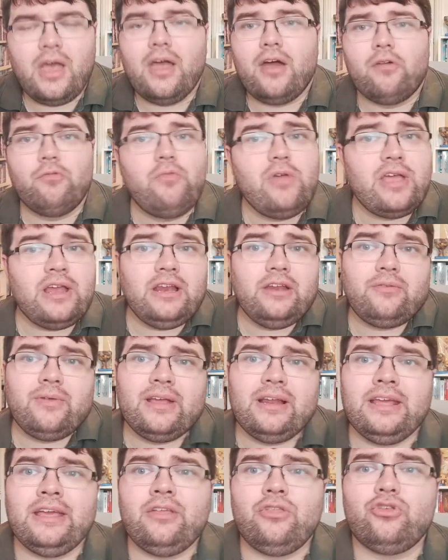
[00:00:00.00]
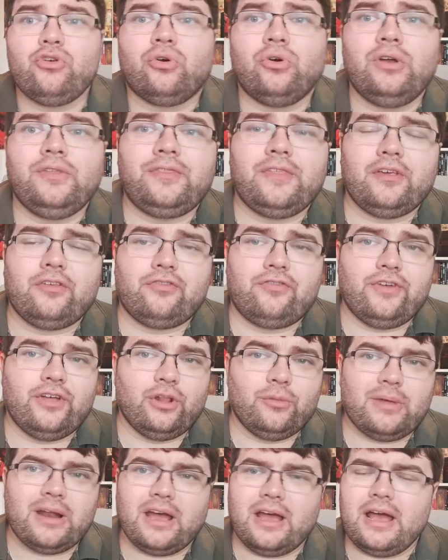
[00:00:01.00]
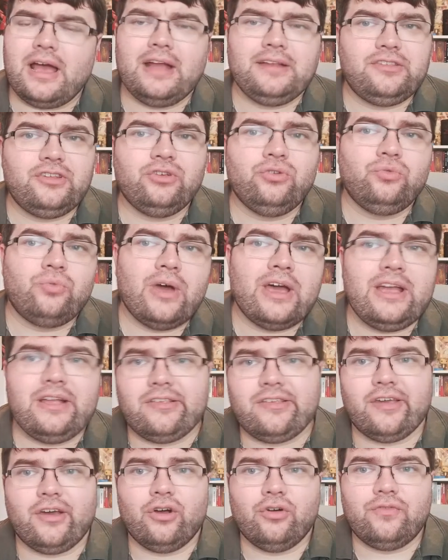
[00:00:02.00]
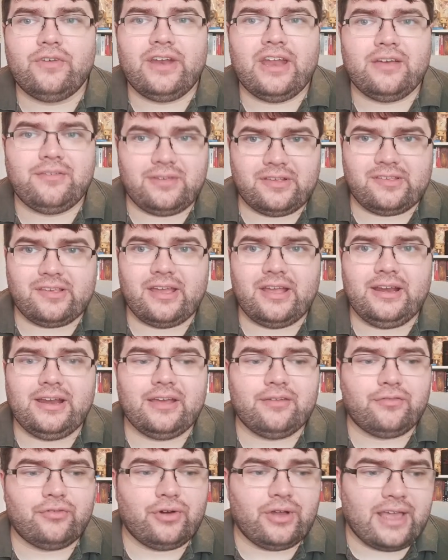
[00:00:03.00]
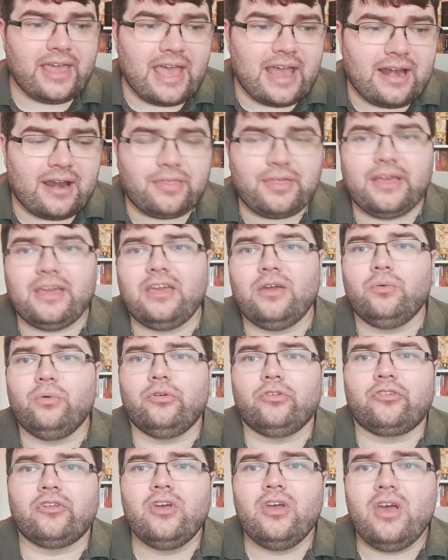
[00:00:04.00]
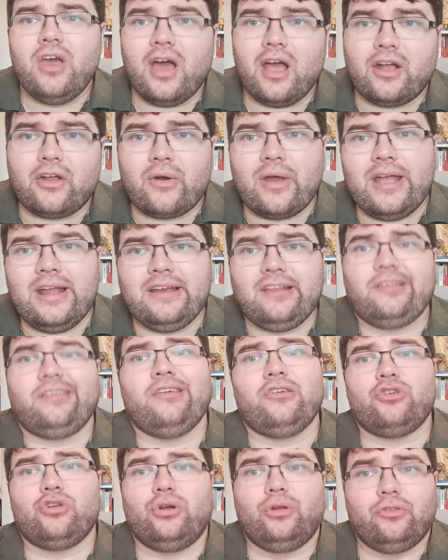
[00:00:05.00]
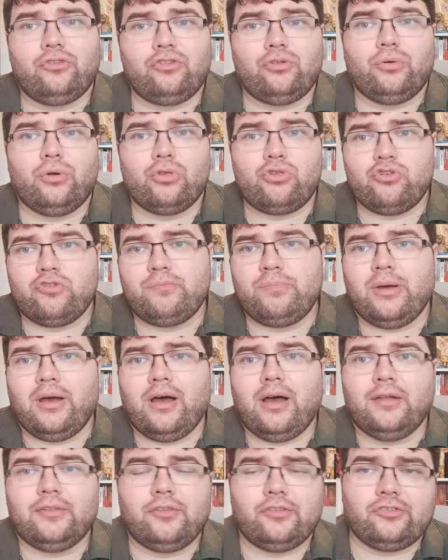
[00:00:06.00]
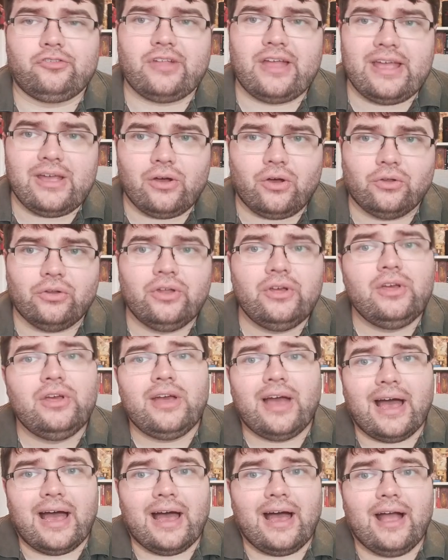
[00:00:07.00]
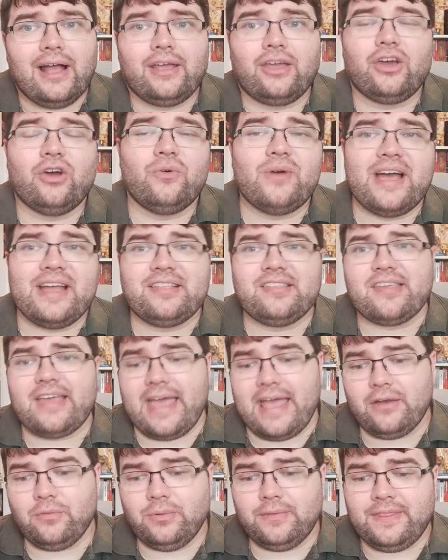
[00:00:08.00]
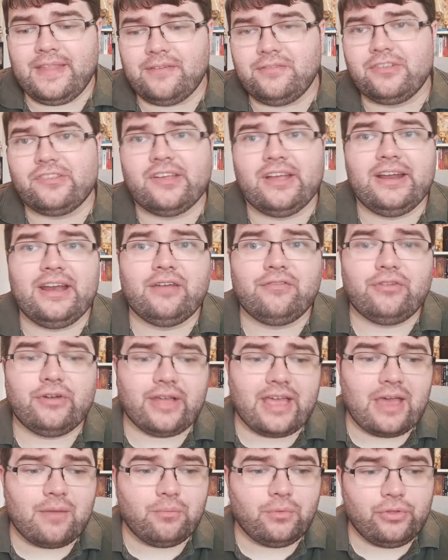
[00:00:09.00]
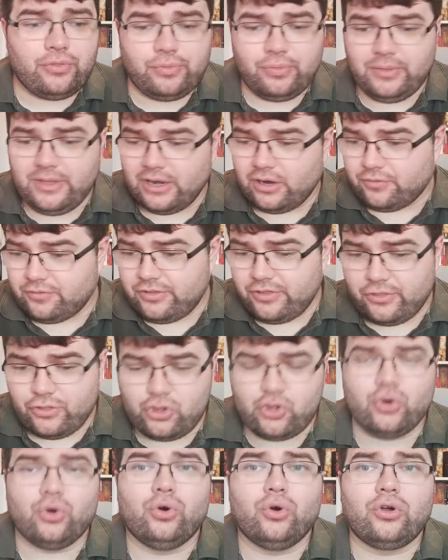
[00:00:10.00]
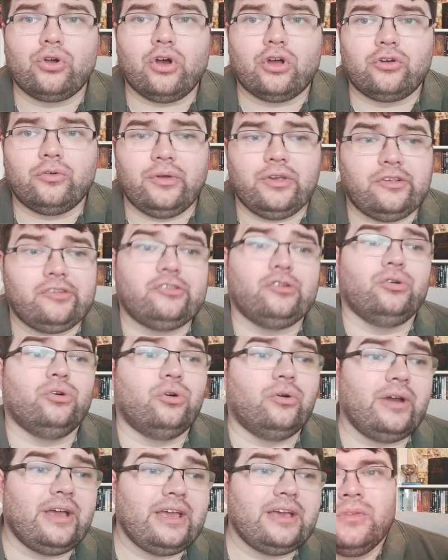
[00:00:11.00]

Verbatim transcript: Really, really enjoyed this film, and I do rate it over Never Say Never Again. I think it was a great decision on Sir Roger's part to stay on and go head-to-head with Never Say Never Again, with, you know, obviously the Sean Connery story.